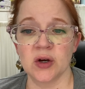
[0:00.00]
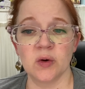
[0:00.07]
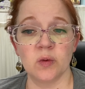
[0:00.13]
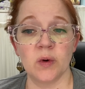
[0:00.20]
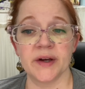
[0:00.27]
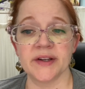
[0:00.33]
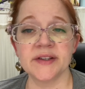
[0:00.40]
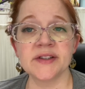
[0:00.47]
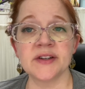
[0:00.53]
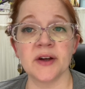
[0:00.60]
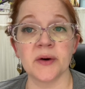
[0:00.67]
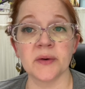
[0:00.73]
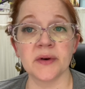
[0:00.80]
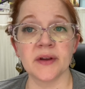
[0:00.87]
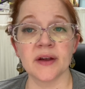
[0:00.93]
What is
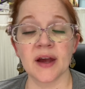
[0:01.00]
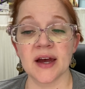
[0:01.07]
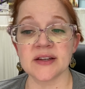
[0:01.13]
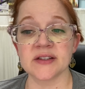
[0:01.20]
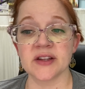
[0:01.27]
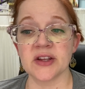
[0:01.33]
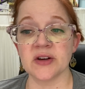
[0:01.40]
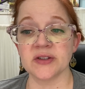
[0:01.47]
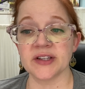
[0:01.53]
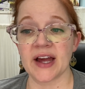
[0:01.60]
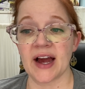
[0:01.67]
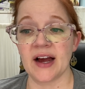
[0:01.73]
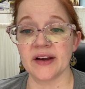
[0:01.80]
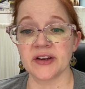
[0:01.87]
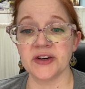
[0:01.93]
known? Asked the old
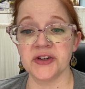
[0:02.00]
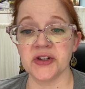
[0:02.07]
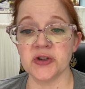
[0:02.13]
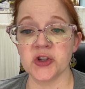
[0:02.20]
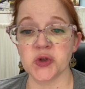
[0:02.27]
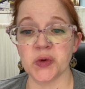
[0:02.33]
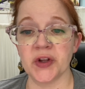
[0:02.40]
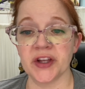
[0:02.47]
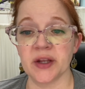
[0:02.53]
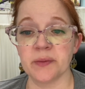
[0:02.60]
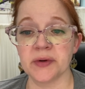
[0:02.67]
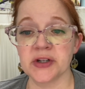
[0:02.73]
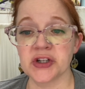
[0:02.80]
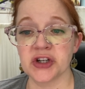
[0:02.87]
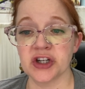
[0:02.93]
hag in her usual
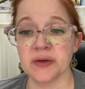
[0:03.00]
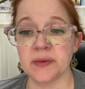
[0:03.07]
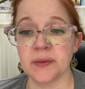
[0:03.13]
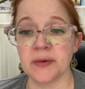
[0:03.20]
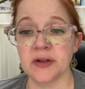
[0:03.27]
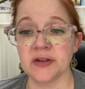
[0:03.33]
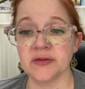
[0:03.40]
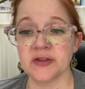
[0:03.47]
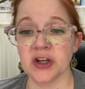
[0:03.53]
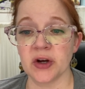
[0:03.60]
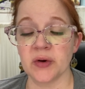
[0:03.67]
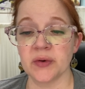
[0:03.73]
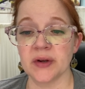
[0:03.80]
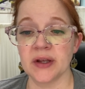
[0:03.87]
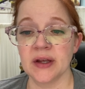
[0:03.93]
imperturbable
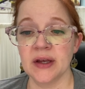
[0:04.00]
tone.